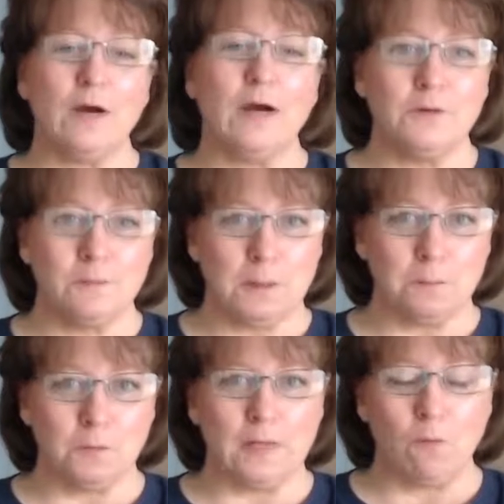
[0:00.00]
100
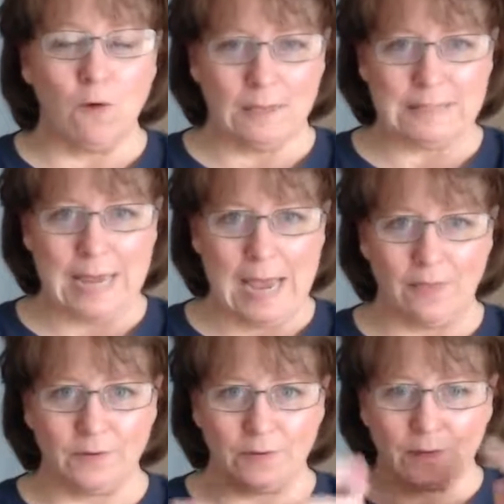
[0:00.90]
people that want to
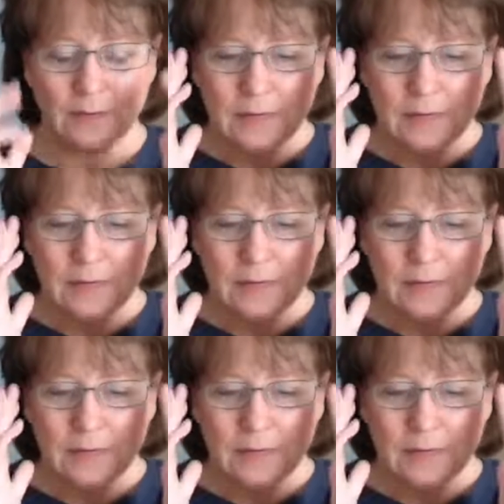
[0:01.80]
gather.